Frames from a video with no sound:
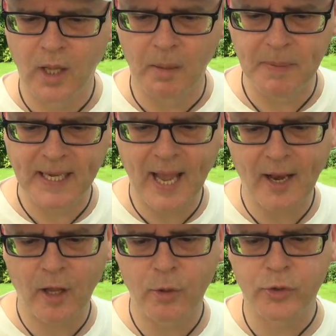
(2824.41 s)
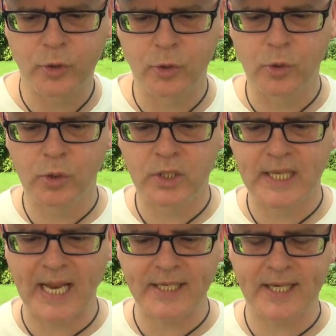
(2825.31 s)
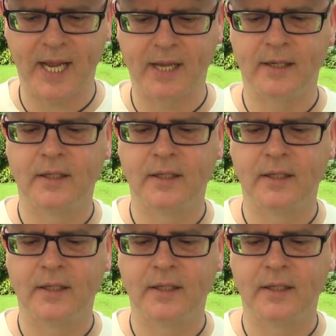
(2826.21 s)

A big hello to Tanta.